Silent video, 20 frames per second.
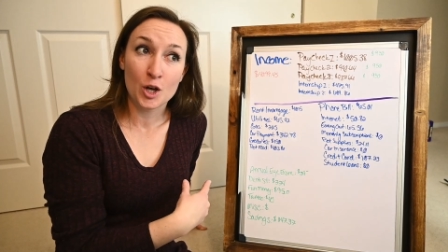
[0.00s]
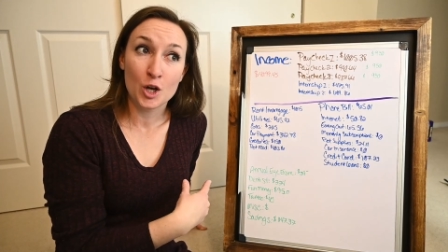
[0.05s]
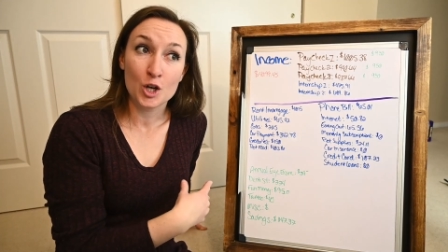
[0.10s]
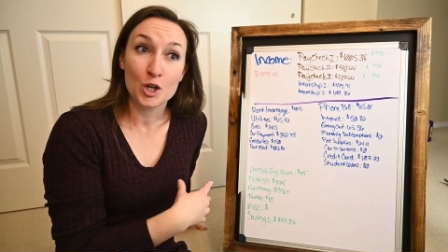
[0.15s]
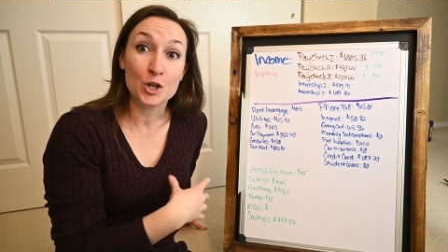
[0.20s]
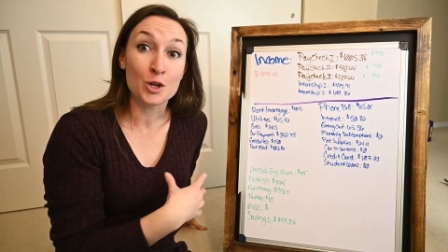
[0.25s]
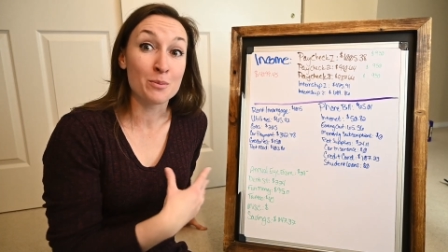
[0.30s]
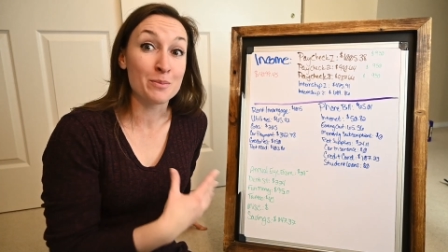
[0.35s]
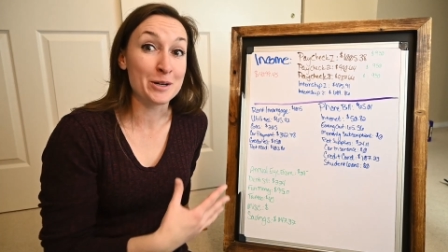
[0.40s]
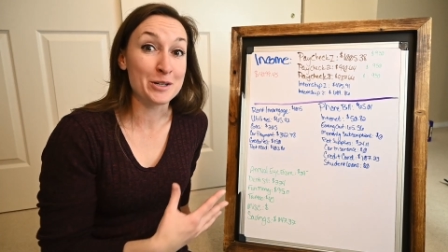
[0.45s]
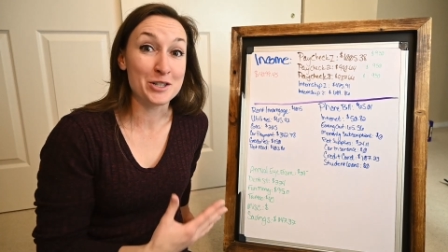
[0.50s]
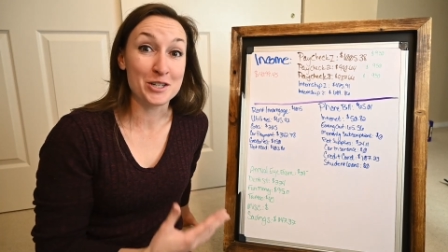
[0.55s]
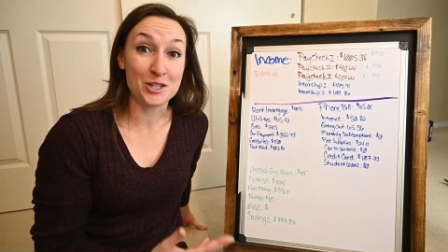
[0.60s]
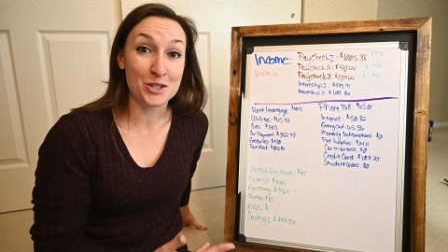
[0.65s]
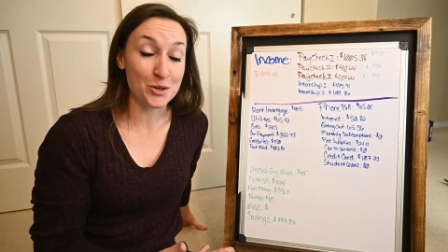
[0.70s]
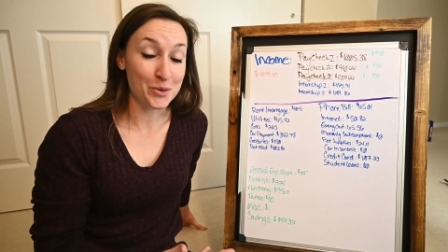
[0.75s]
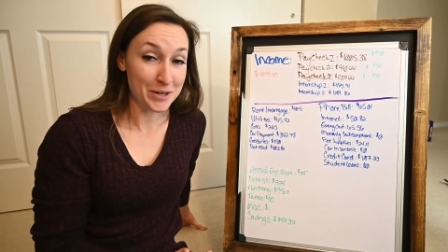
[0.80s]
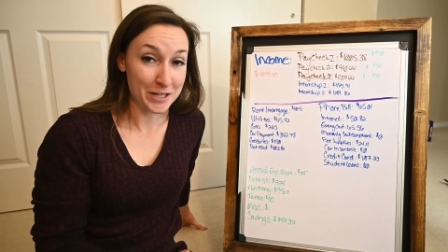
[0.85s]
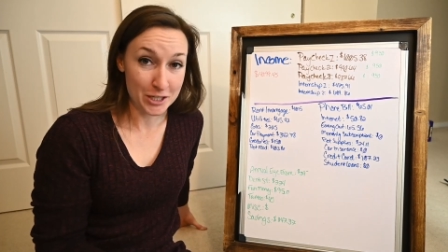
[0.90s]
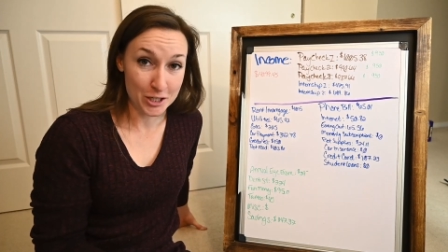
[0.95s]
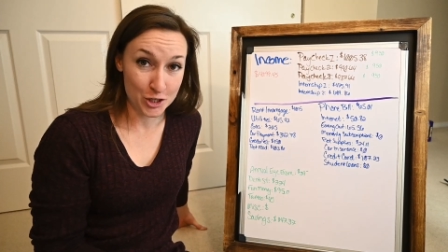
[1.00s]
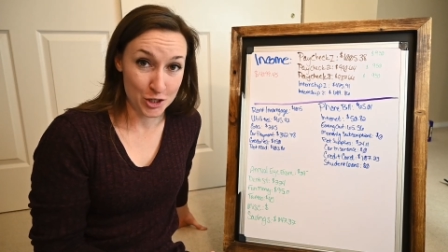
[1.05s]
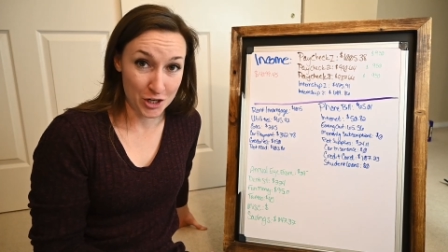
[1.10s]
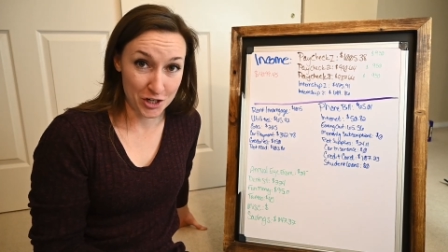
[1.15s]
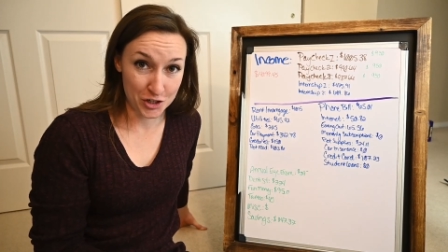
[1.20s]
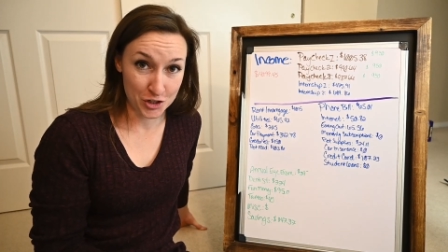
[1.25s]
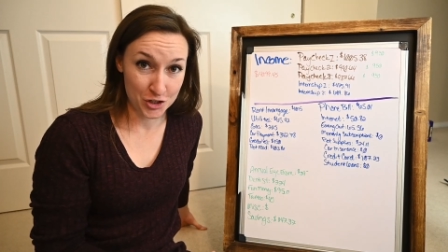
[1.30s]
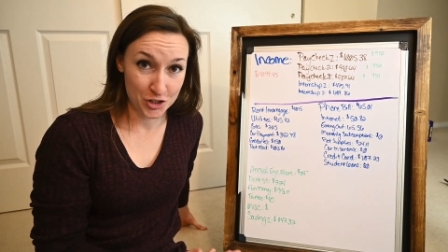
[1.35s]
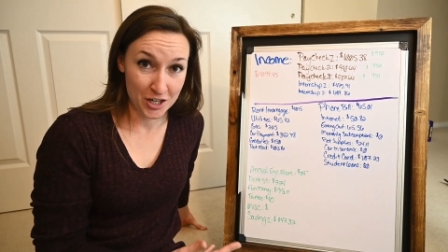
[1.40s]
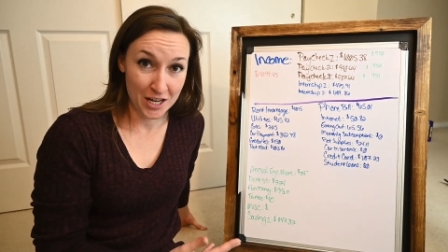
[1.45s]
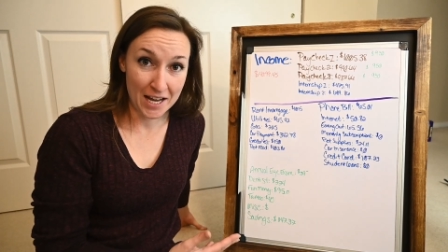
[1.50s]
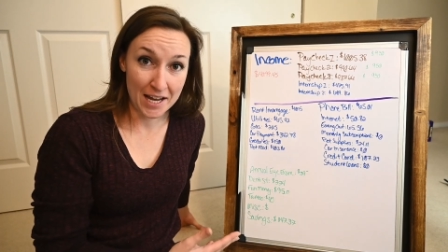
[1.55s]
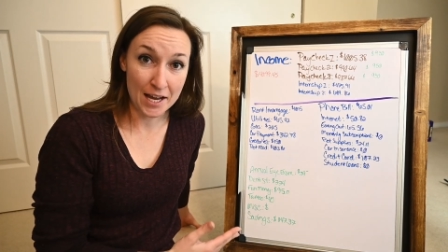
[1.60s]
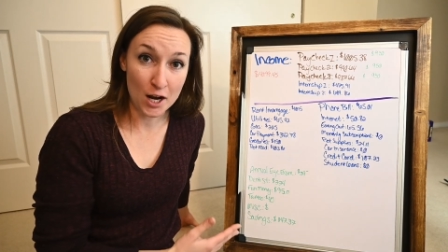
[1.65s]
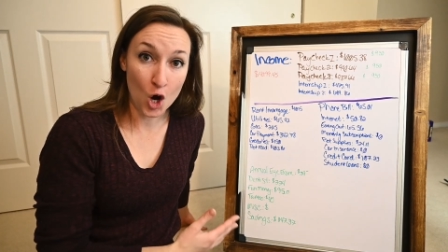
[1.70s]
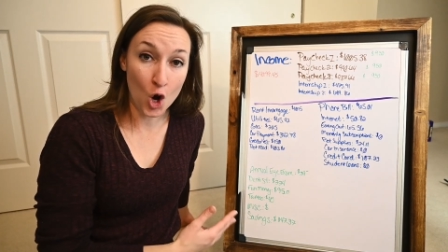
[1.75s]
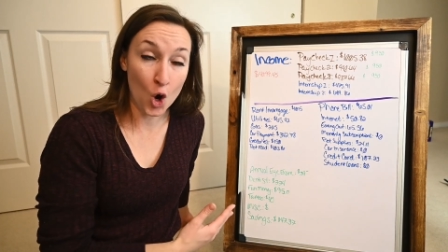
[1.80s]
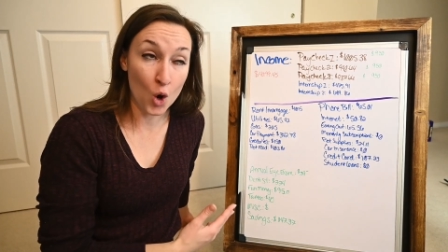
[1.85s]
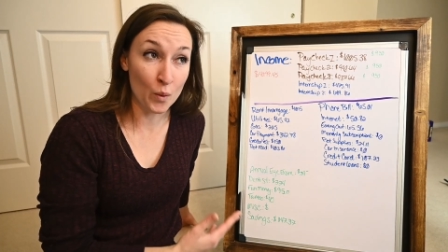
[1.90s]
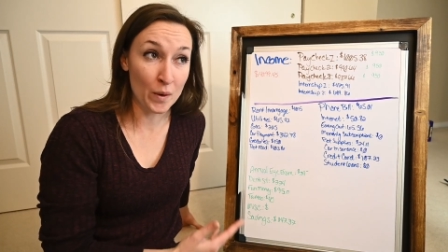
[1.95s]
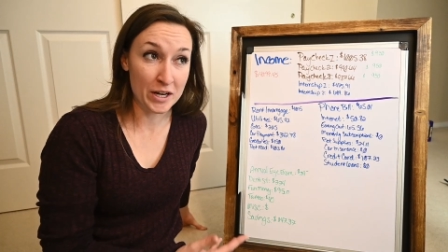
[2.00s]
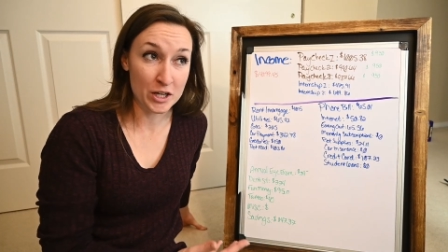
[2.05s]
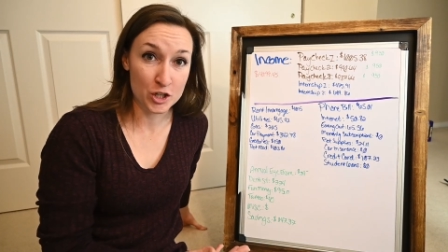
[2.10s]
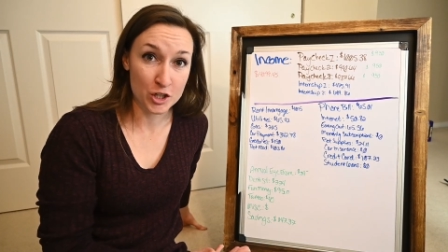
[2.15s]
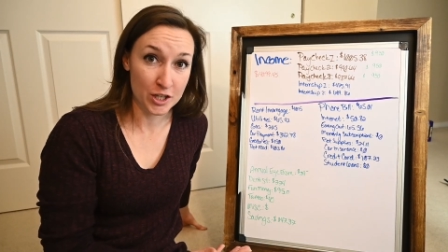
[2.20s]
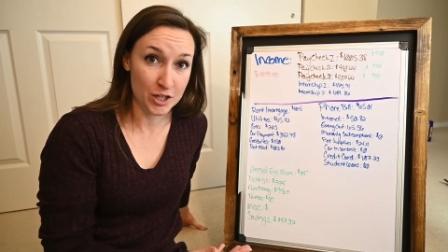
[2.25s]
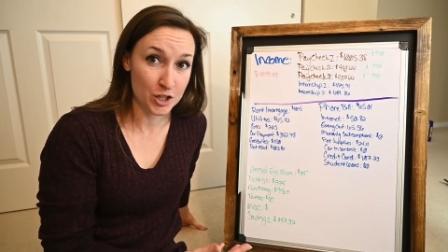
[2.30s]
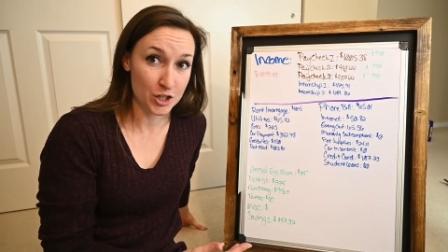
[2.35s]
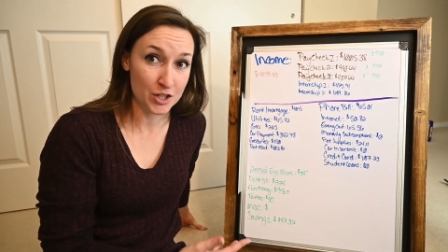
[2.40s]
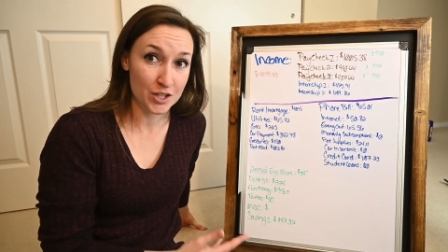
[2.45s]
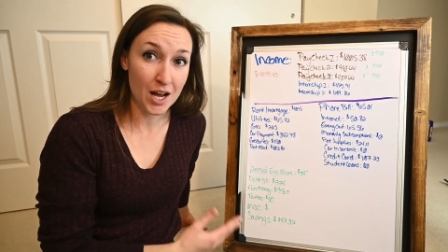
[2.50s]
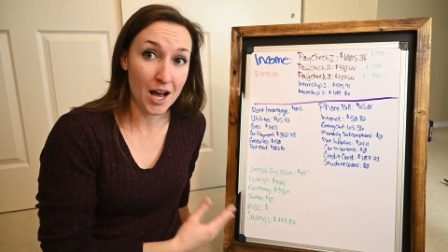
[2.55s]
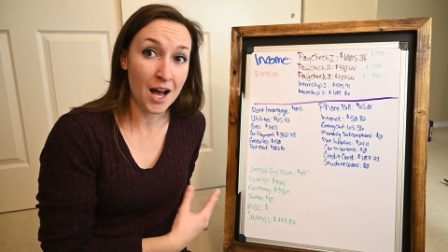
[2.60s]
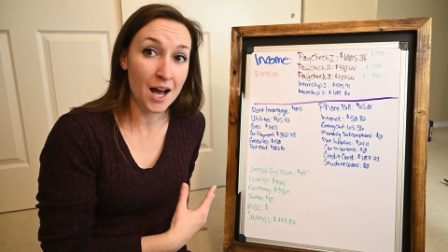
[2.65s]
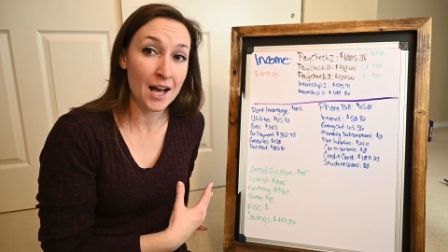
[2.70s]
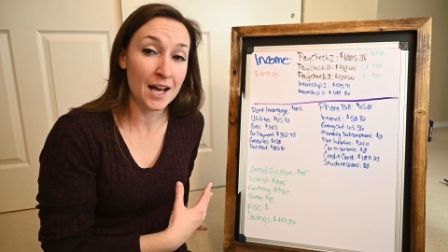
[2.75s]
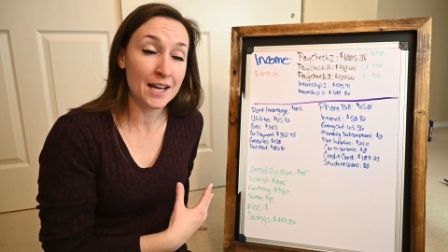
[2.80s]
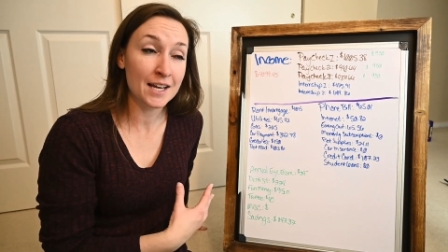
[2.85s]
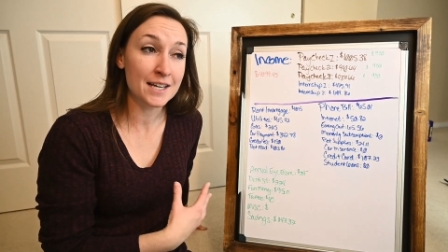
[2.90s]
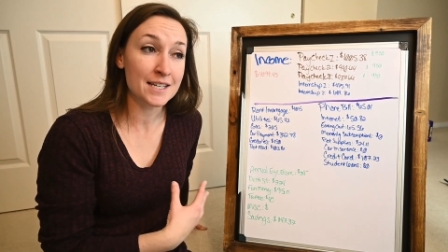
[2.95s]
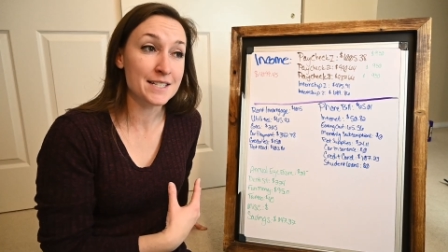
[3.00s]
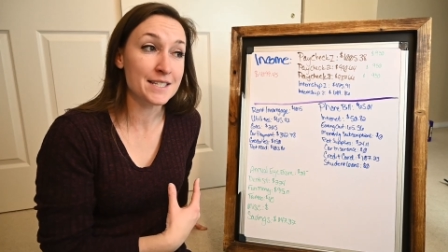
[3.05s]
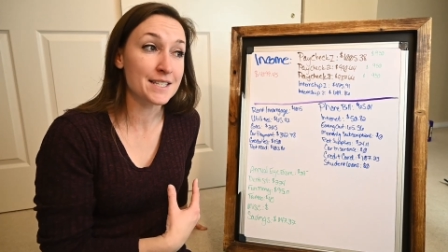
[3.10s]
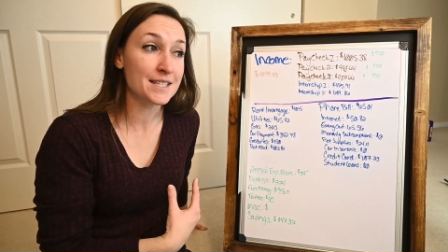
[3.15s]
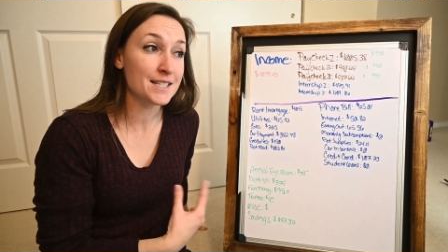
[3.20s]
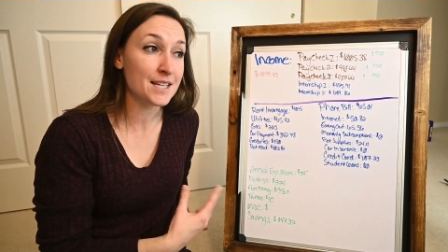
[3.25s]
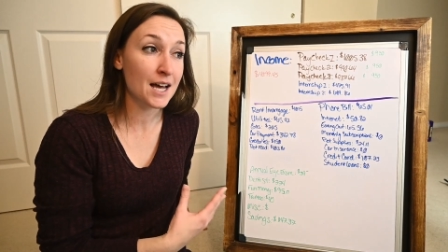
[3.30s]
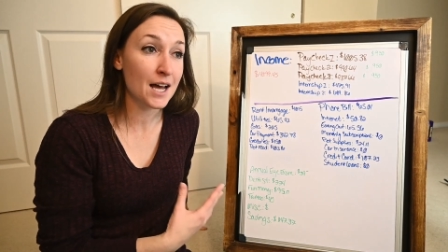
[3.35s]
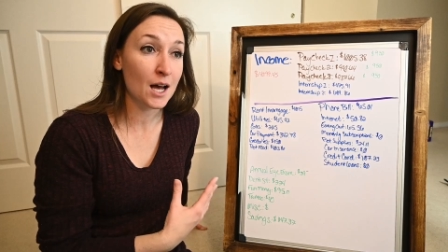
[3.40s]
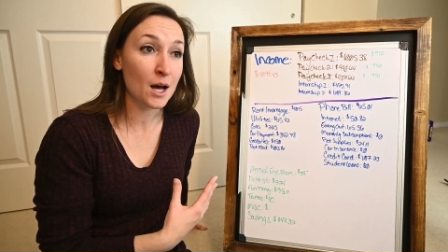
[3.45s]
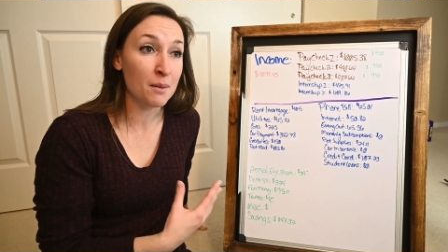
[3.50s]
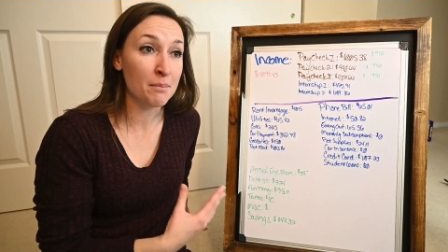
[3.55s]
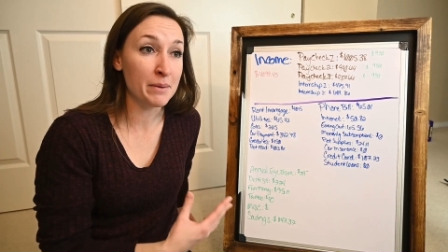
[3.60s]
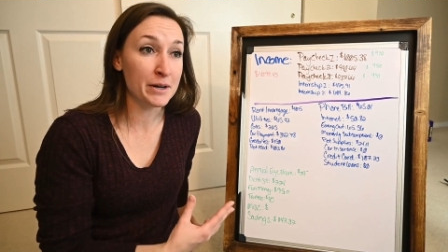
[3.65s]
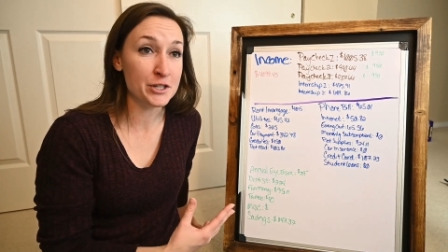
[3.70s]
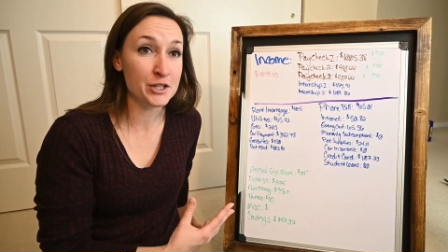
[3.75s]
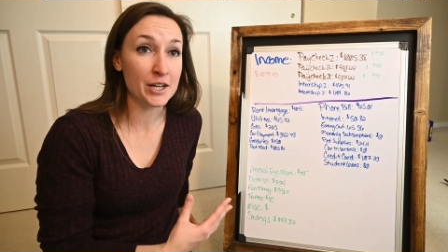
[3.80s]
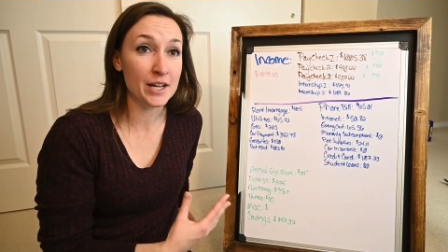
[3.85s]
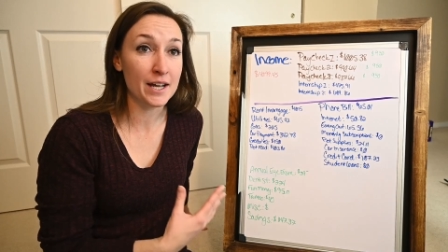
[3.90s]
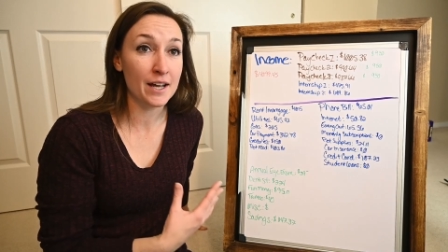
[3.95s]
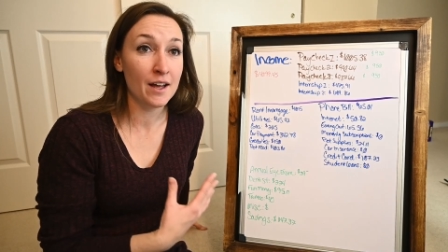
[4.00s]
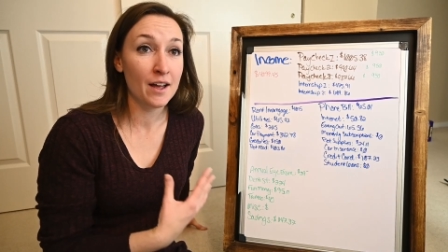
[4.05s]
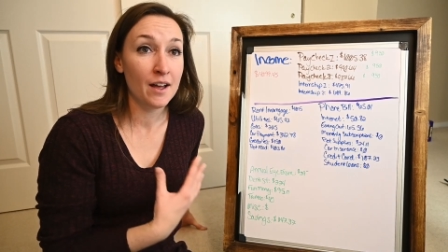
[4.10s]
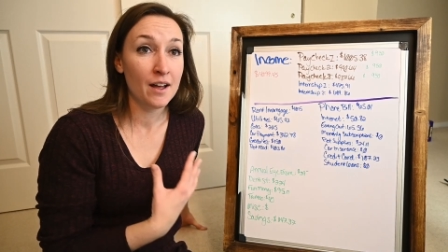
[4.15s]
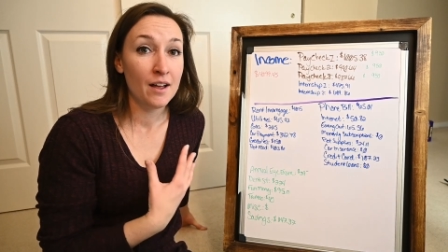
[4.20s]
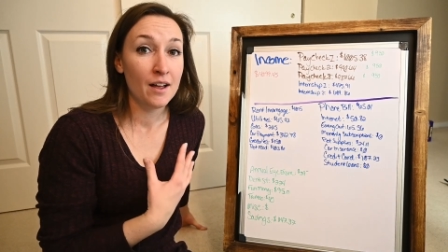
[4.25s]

Your budget's going to change. It always changes. I can set a budget.